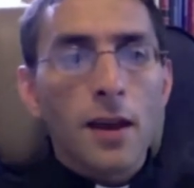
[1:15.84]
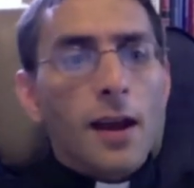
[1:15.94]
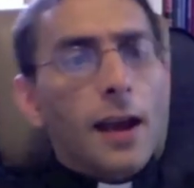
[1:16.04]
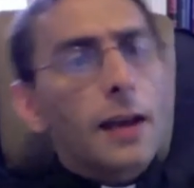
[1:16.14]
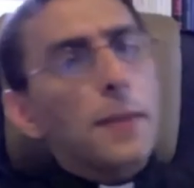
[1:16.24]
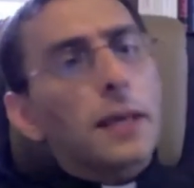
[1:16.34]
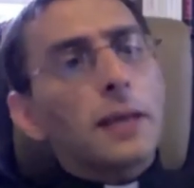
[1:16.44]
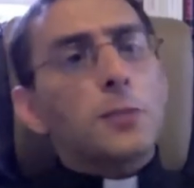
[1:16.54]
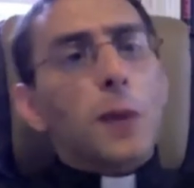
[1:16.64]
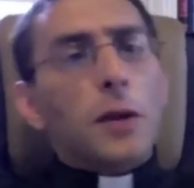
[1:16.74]
And he
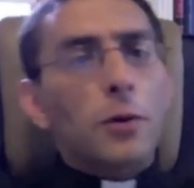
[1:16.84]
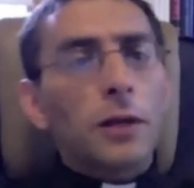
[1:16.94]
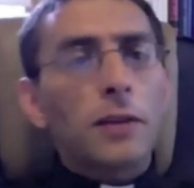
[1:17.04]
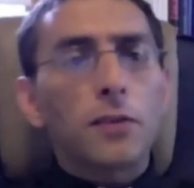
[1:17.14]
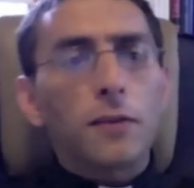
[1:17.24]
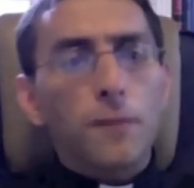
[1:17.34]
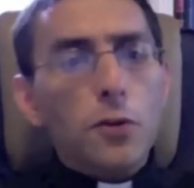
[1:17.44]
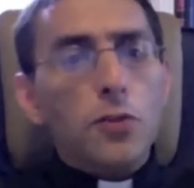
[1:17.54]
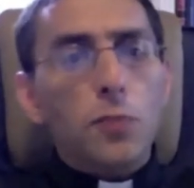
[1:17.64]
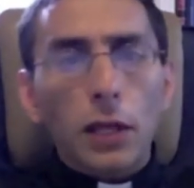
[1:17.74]
begins by noting that the
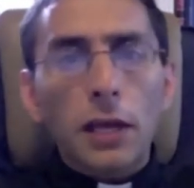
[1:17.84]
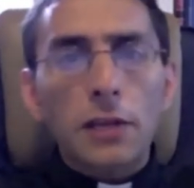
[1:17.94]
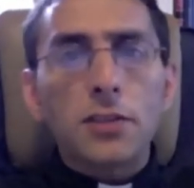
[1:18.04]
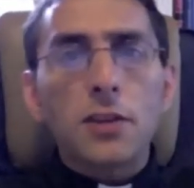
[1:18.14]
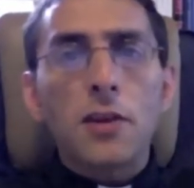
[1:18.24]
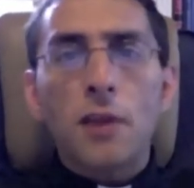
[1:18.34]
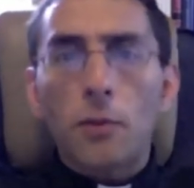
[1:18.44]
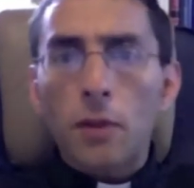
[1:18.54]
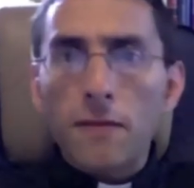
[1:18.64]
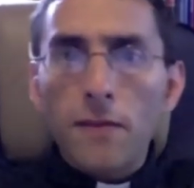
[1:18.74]
first place
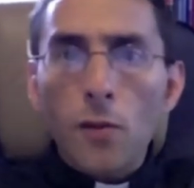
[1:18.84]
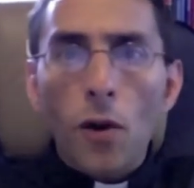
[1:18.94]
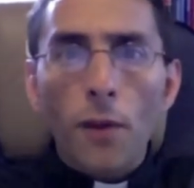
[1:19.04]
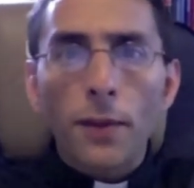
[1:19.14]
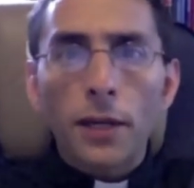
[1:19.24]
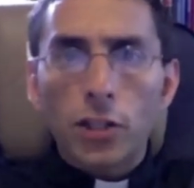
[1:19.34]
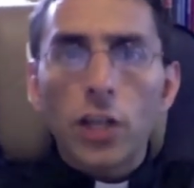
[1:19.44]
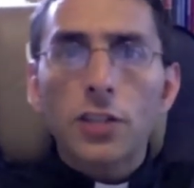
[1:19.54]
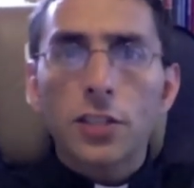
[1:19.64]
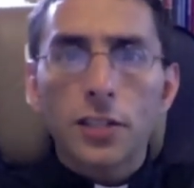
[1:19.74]
that we form a
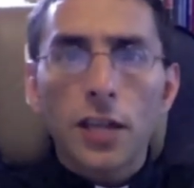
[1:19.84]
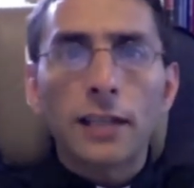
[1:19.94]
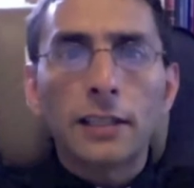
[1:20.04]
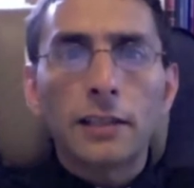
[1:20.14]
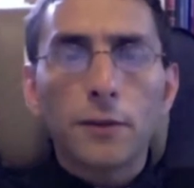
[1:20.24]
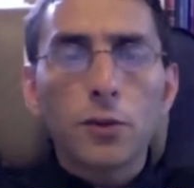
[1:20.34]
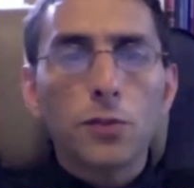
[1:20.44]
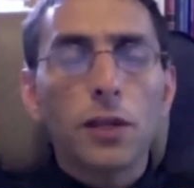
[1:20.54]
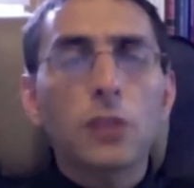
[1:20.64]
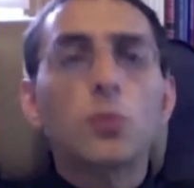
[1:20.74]
just society, the
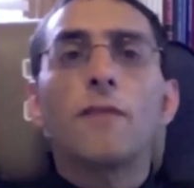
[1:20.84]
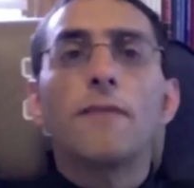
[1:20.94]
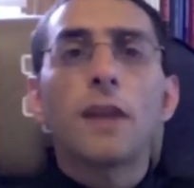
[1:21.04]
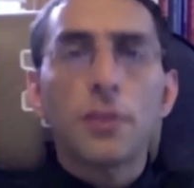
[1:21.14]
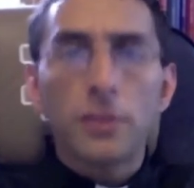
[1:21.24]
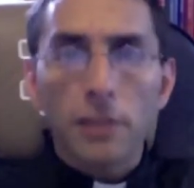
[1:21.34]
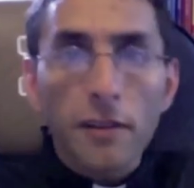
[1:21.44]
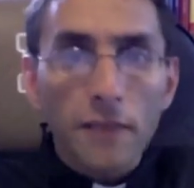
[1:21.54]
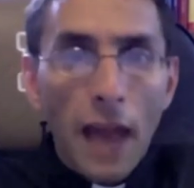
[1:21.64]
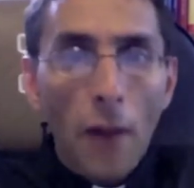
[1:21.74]
first place where faith is
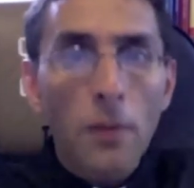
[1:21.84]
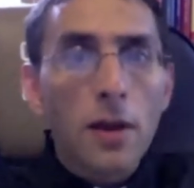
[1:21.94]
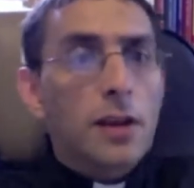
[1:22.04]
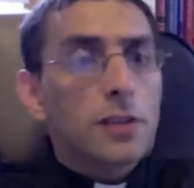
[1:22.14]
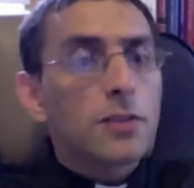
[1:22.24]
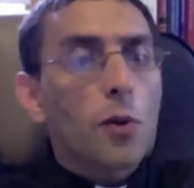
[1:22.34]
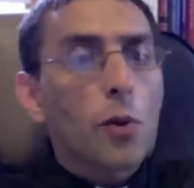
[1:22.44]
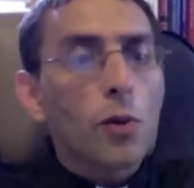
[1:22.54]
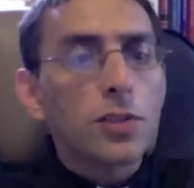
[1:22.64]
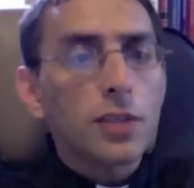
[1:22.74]
lived out, is of
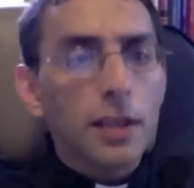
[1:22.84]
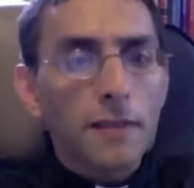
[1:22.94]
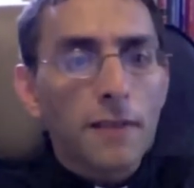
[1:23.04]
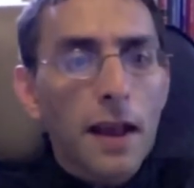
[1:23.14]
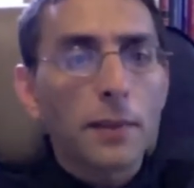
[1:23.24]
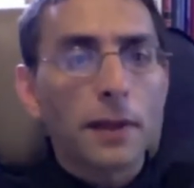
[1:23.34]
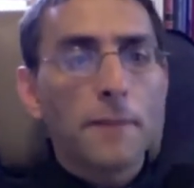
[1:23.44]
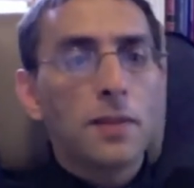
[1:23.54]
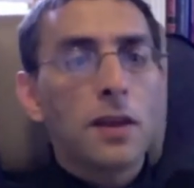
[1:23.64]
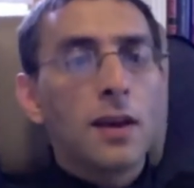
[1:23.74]
course in the
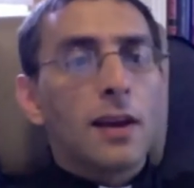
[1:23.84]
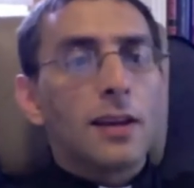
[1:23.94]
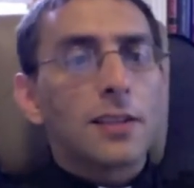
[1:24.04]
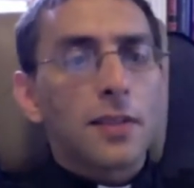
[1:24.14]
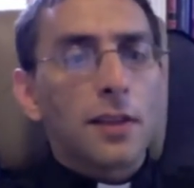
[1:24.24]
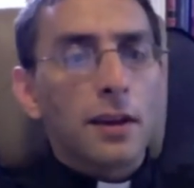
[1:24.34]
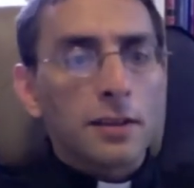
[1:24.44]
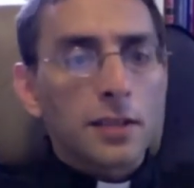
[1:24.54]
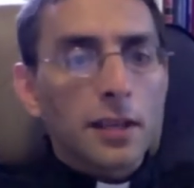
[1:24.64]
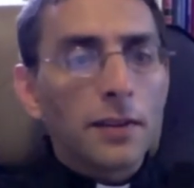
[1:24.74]
family. He said
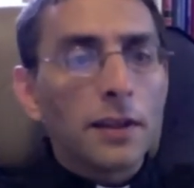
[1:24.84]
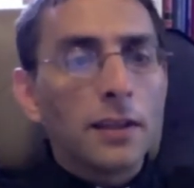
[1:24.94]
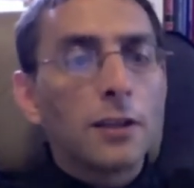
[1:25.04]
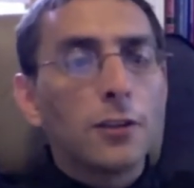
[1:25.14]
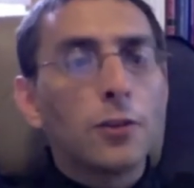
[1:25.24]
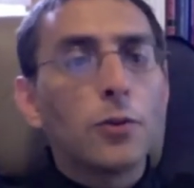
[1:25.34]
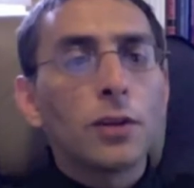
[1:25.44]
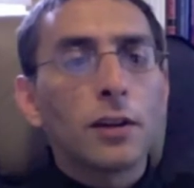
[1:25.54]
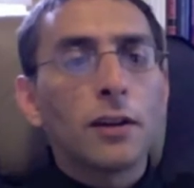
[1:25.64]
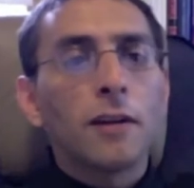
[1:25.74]
that in the
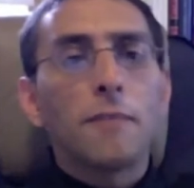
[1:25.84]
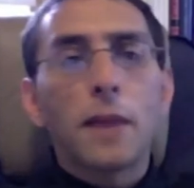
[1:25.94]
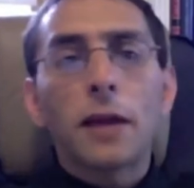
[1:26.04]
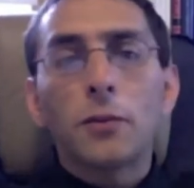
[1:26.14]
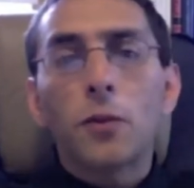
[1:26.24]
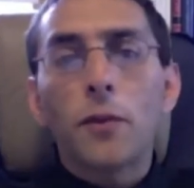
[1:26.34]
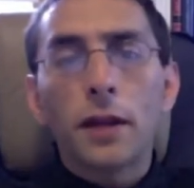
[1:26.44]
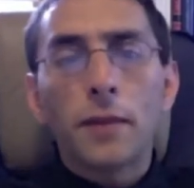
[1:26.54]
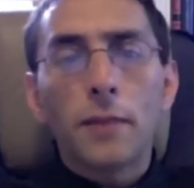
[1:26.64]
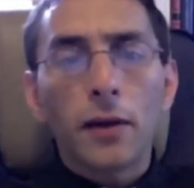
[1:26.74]
union of man and
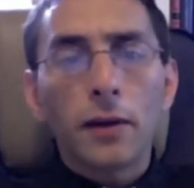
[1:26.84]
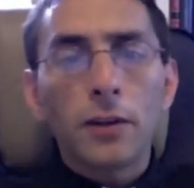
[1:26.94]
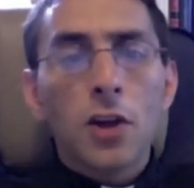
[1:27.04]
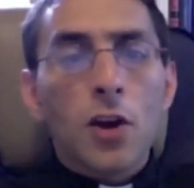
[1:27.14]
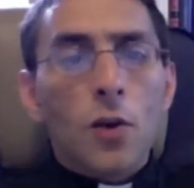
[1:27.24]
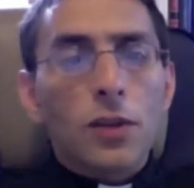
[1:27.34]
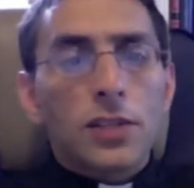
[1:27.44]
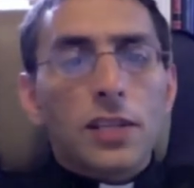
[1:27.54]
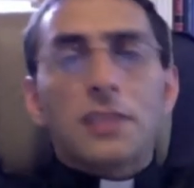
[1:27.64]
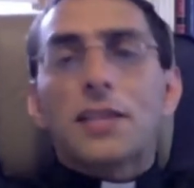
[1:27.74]
woman in marriage, we
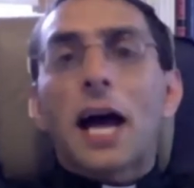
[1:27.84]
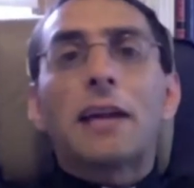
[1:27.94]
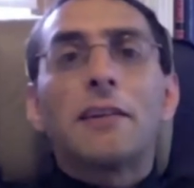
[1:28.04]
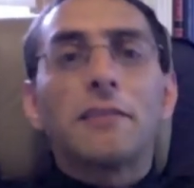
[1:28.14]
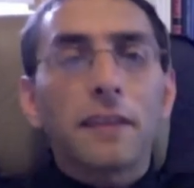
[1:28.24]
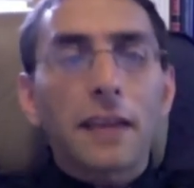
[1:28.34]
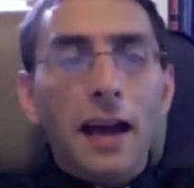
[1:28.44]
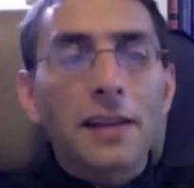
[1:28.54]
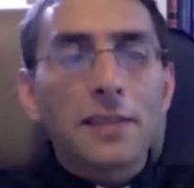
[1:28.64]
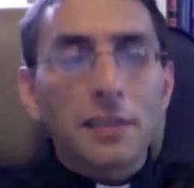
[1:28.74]
see a sign of
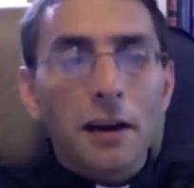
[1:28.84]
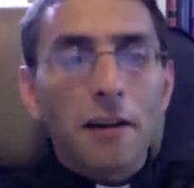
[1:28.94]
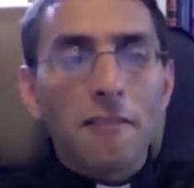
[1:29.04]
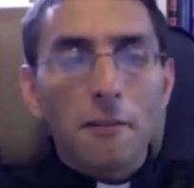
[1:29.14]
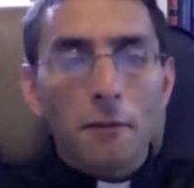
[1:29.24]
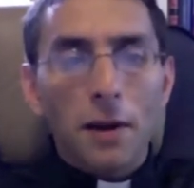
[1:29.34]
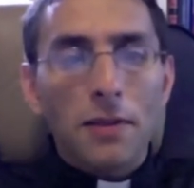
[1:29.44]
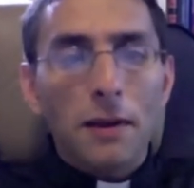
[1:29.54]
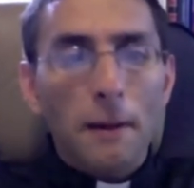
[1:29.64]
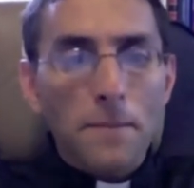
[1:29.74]
God's love right
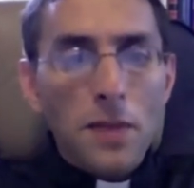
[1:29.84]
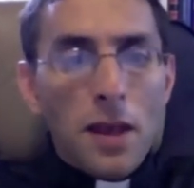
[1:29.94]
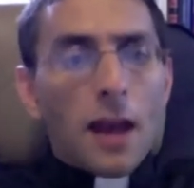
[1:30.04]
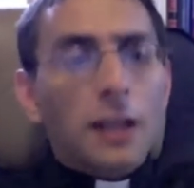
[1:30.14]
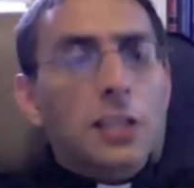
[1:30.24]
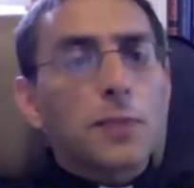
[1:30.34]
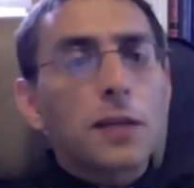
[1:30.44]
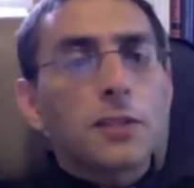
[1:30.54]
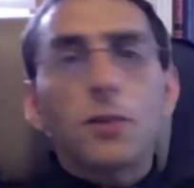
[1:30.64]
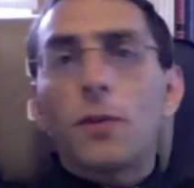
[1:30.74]
there. And he
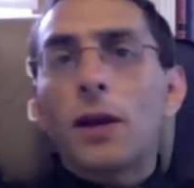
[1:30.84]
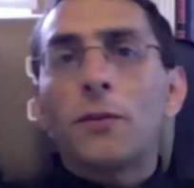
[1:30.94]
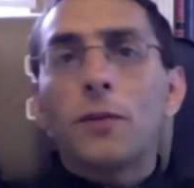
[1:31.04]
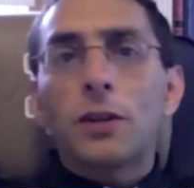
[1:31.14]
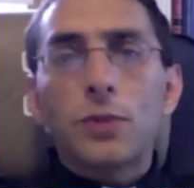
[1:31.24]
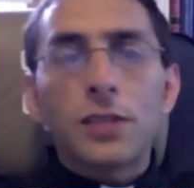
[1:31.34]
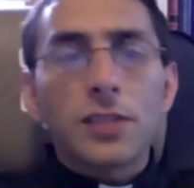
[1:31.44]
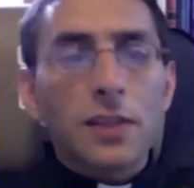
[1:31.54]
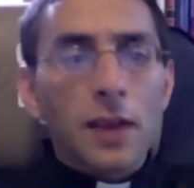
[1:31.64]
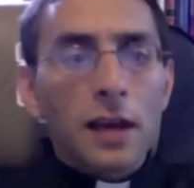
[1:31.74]
speaks to the way in which we
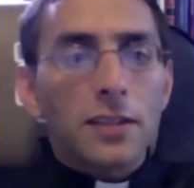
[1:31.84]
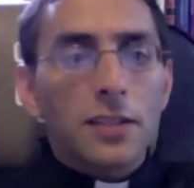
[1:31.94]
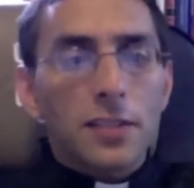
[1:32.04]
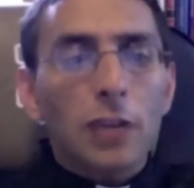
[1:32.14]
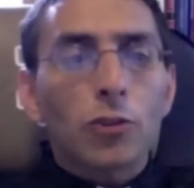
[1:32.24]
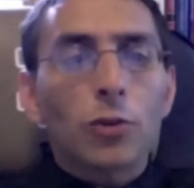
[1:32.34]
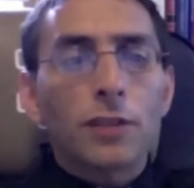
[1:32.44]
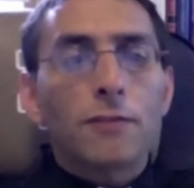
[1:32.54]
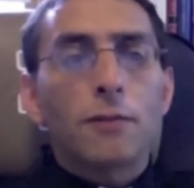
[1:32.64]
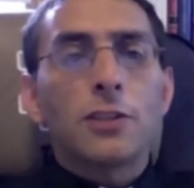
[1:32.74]
see that sexual
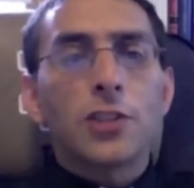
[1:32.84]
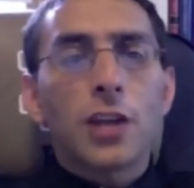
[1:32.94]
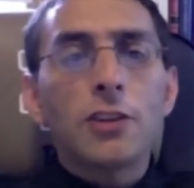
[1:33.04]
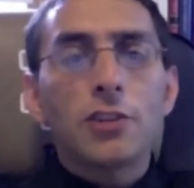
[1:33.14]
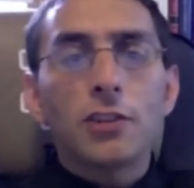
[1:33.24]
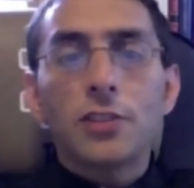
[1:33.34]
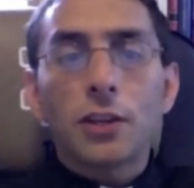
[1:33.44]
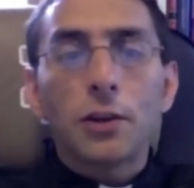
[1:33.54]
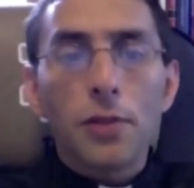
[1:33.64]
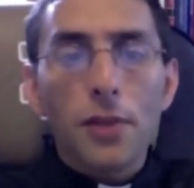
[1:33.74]
differentiation is
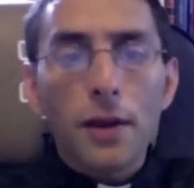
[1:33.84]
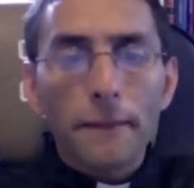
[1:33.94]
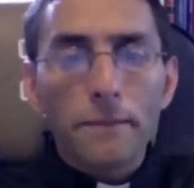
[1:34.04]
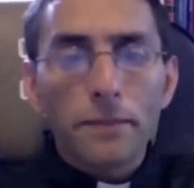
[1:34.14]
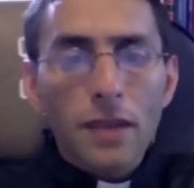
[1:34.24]
a good thing.